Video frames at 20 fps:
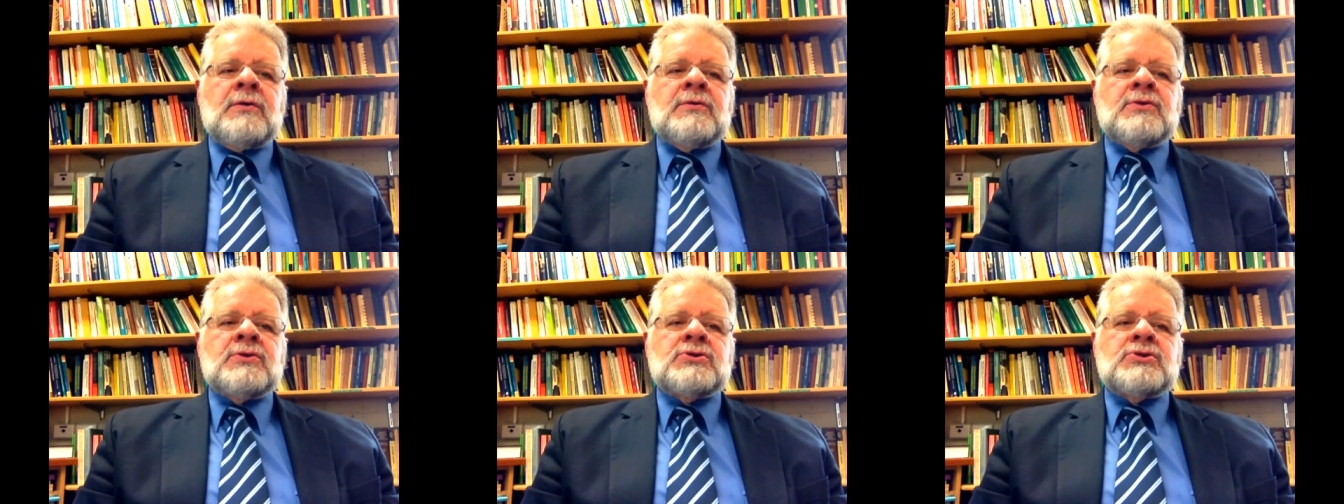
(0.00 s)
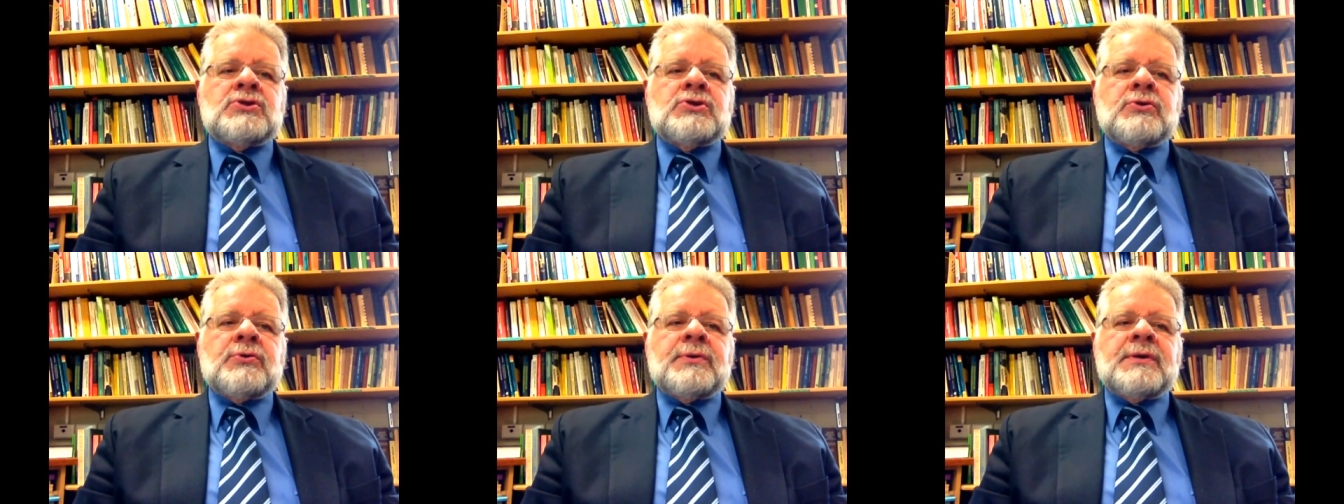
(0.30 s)
The
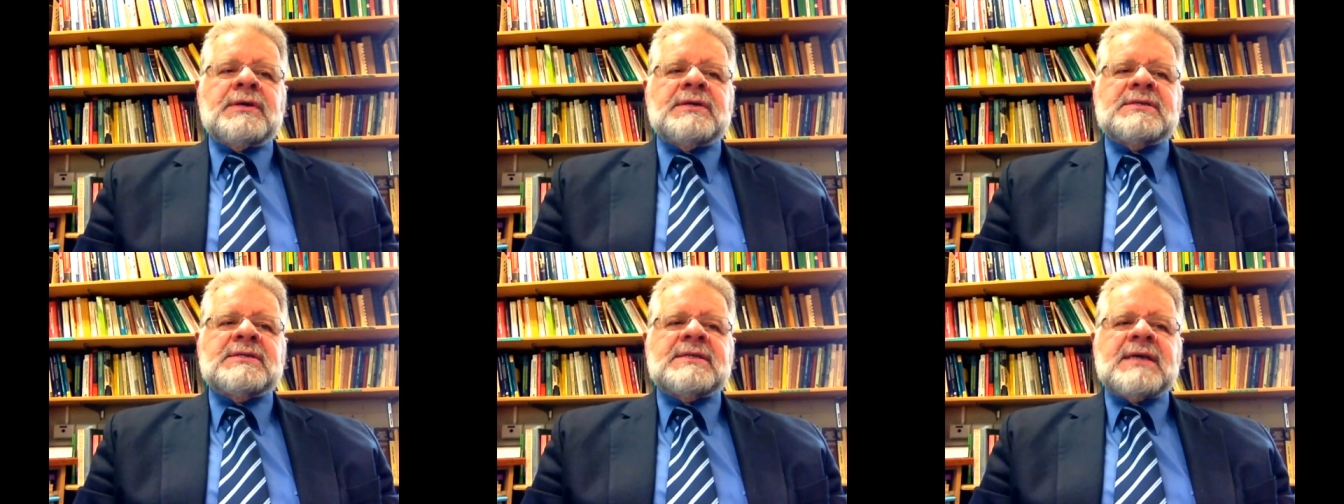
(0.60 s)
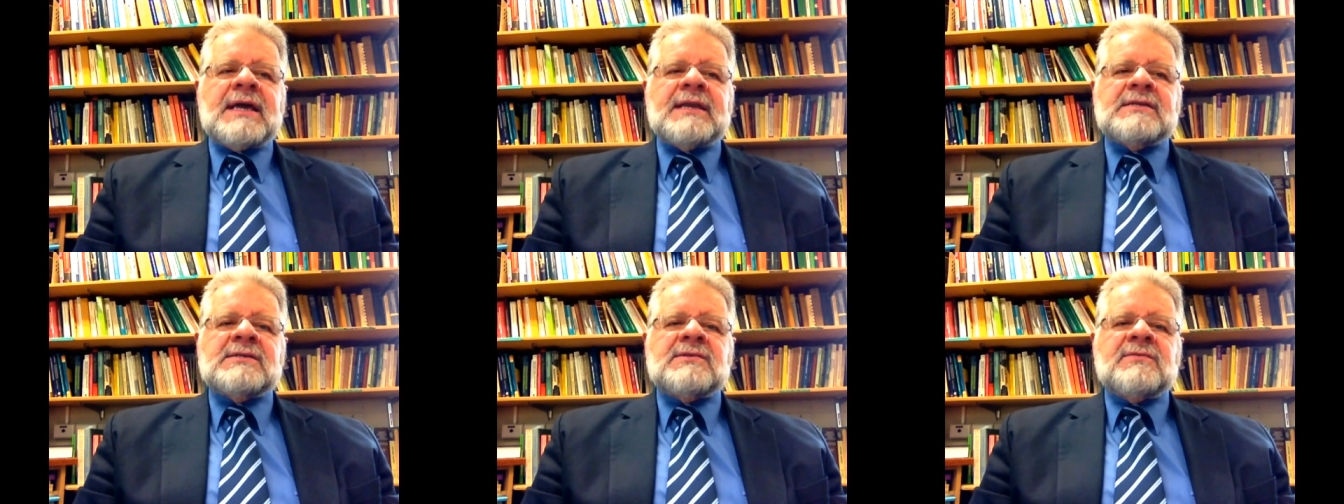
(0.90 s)
jury is
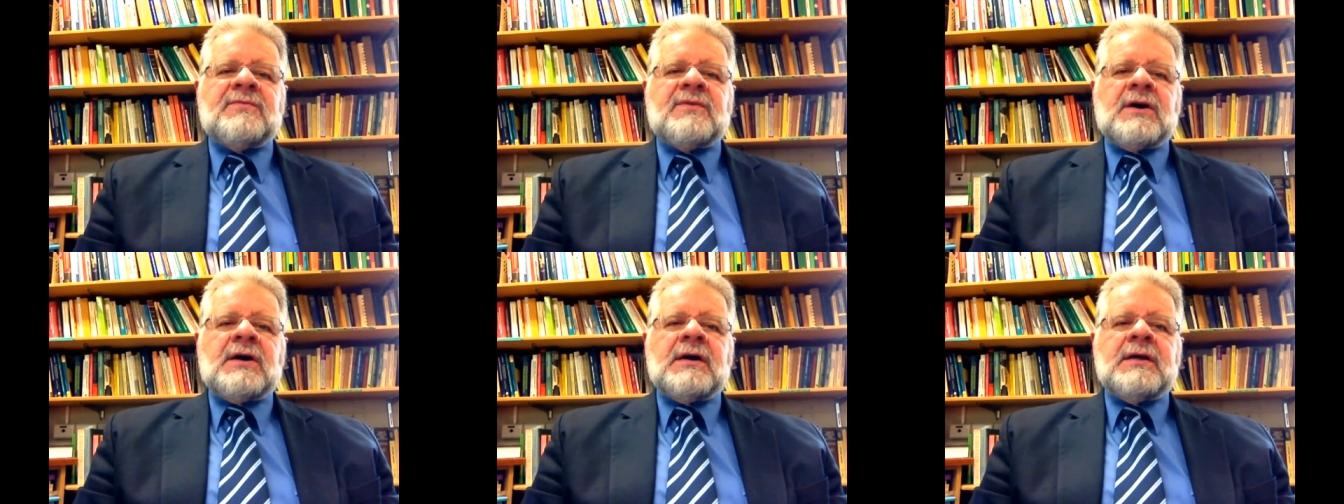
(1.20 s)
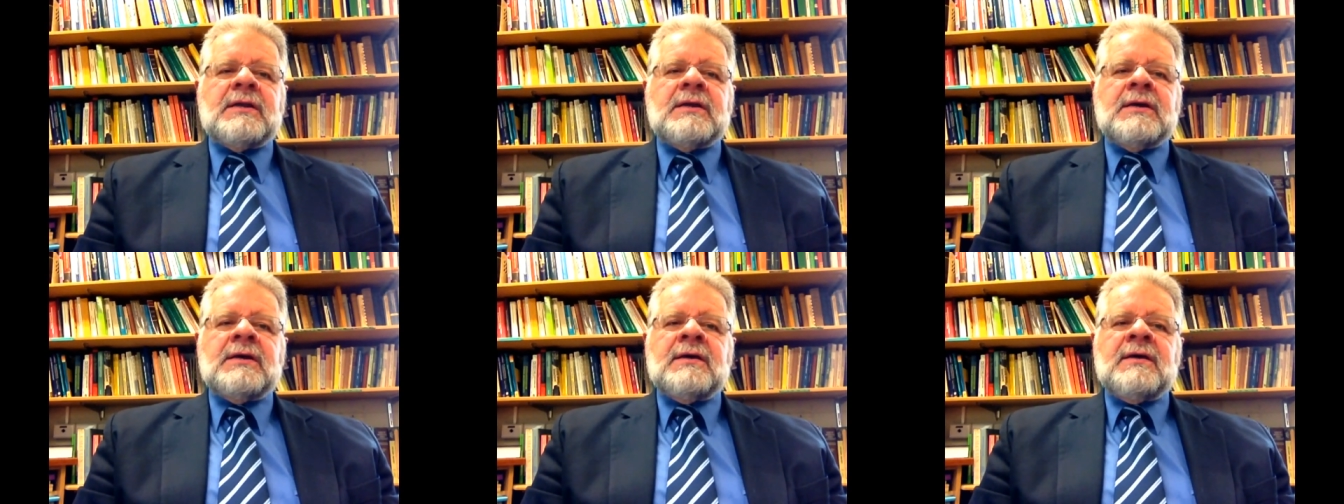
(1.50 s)

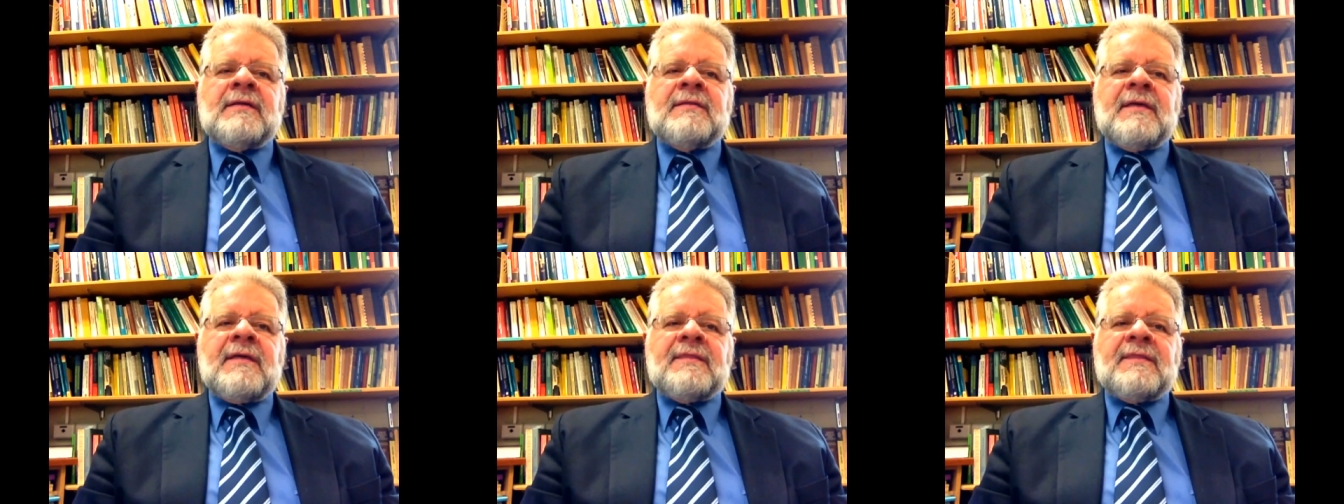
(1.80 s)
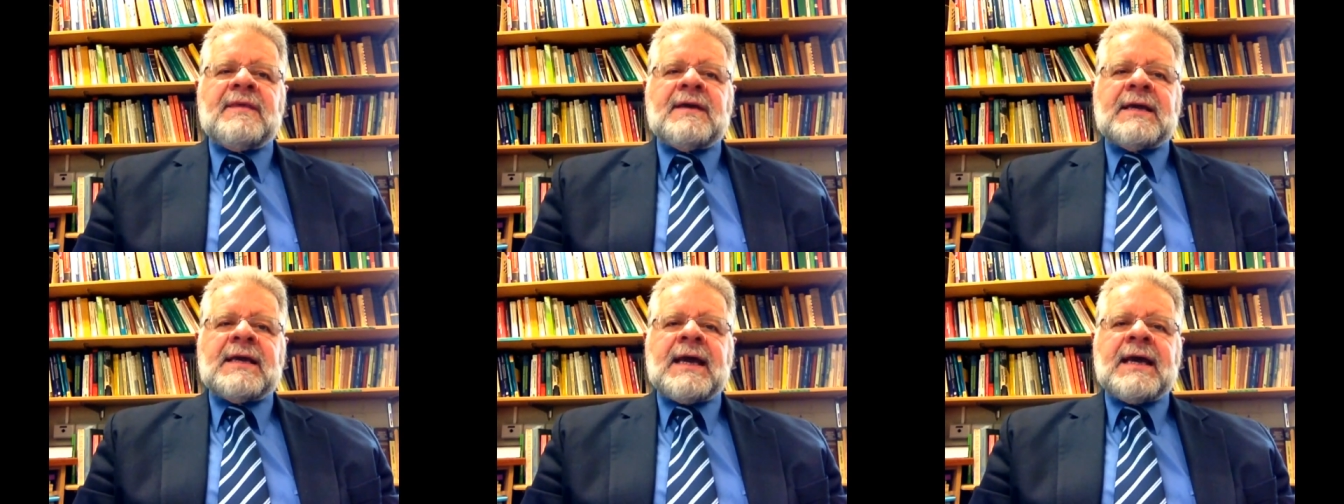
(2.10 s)
satisfied
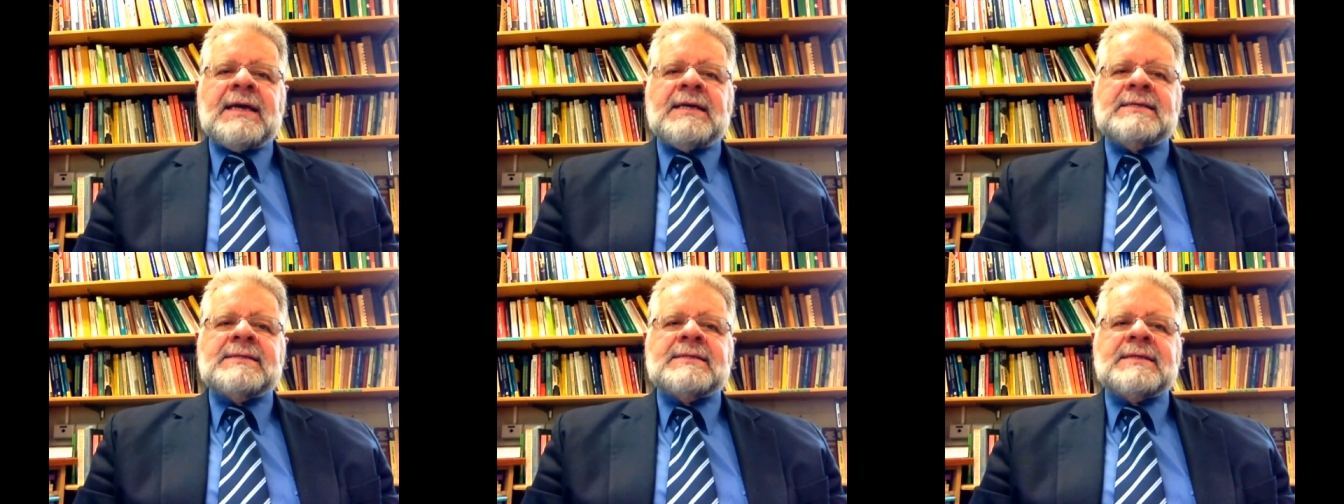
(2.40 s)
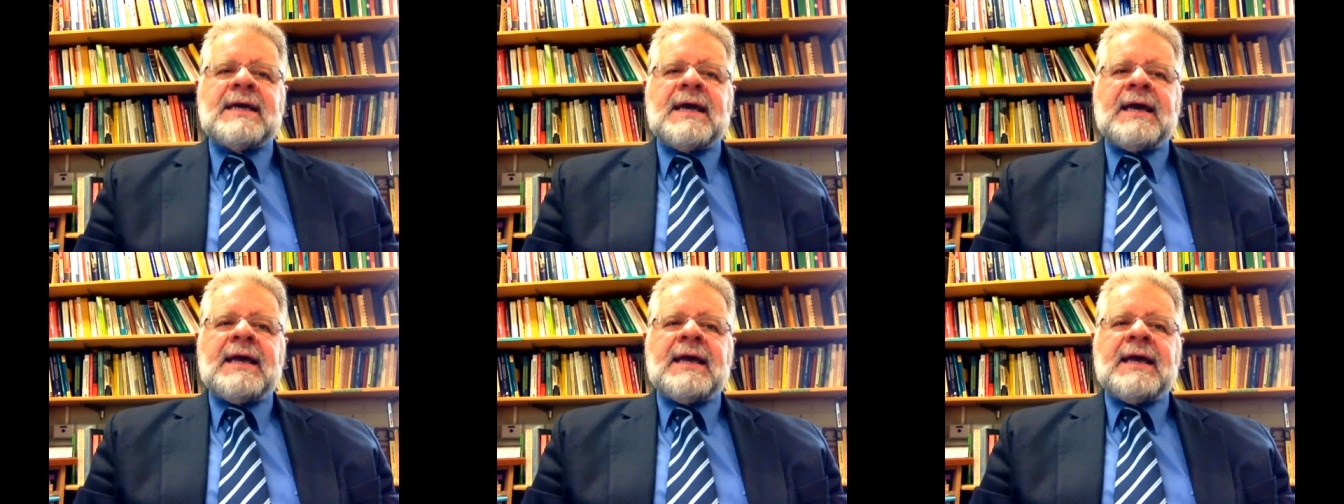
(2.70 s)
that the case